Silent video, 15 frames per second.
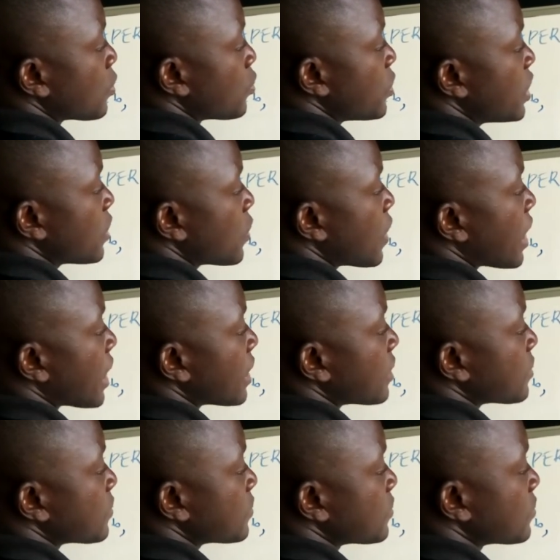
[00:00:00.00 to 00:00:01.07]
dy,
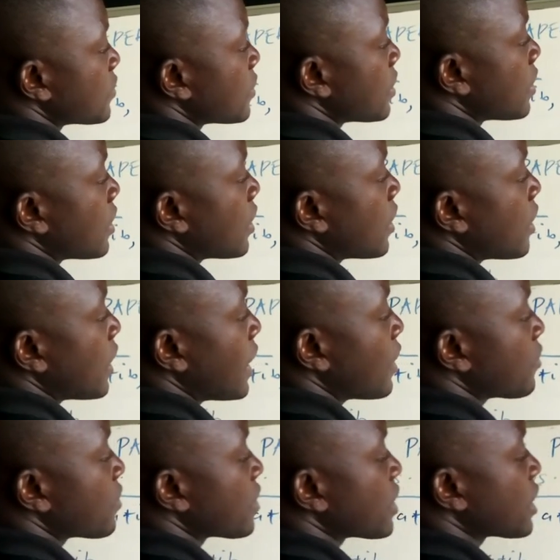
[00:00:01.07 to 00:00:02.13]

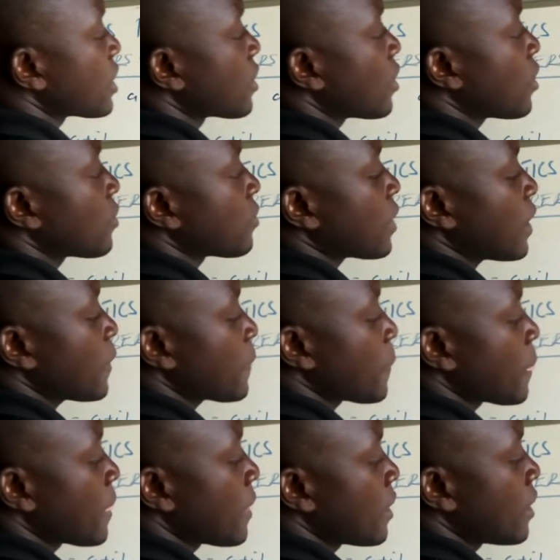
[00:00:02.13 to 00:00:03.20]
everything over
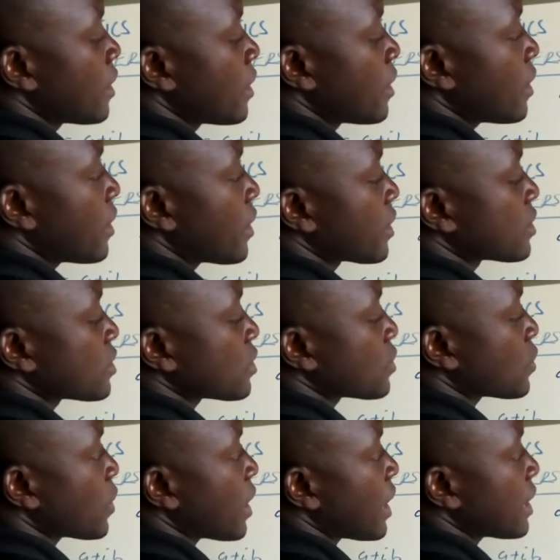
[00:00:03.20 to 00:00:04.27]
x
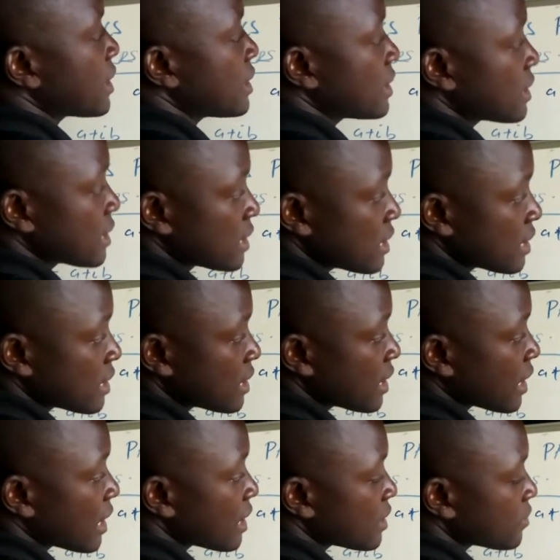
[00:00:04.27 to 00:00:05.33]
squared, this
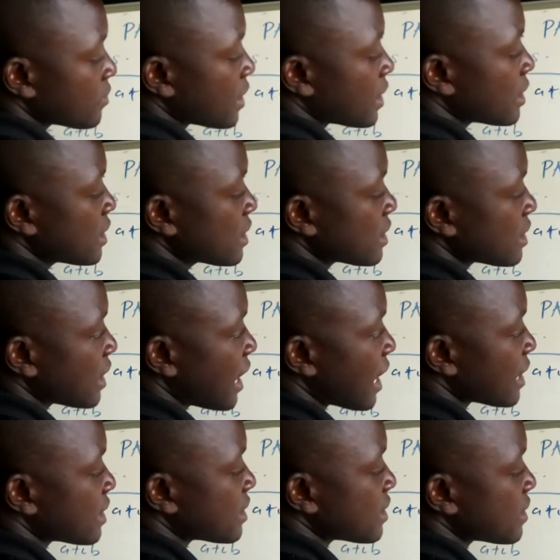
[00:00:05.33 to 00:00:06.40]
negative and this
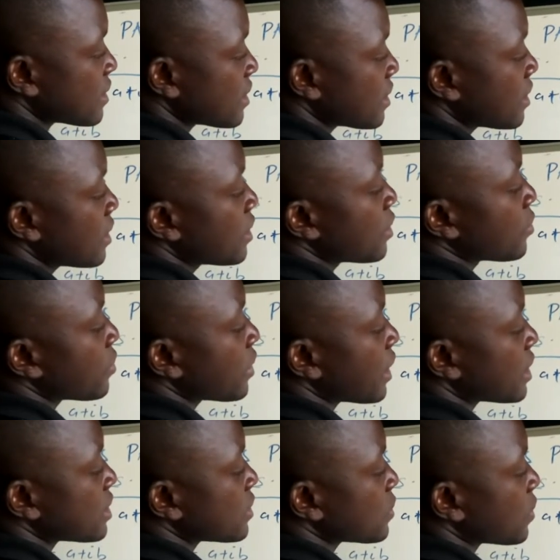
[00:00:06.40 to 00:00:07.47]
adds,
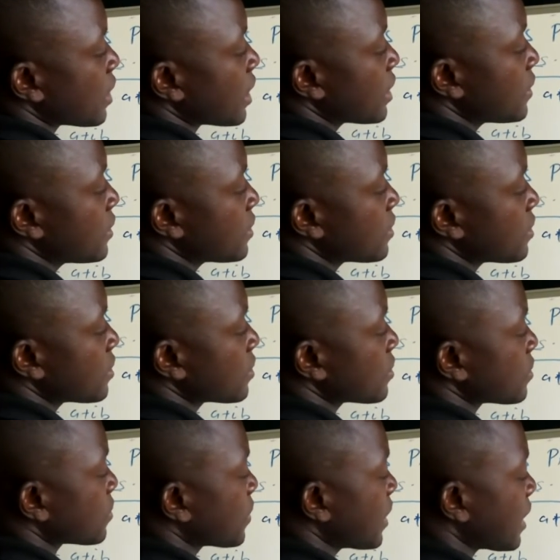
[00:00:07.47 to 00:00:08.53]
plus y
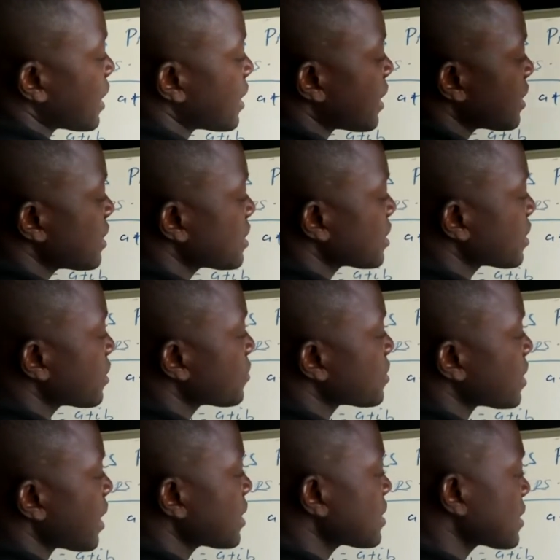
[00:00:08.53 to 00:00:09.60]
squared, and this
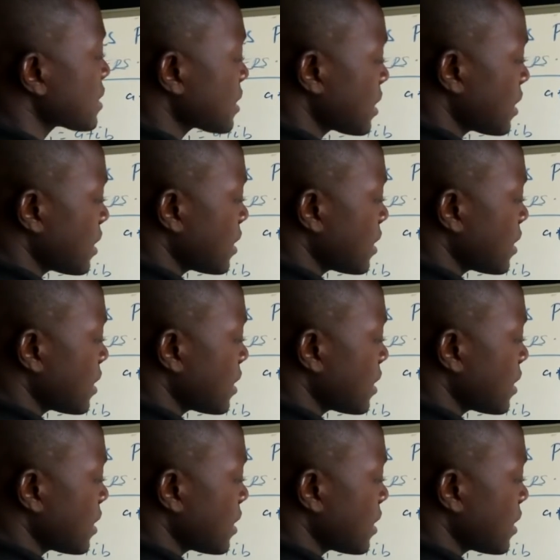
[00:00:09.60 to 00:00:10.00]
gives us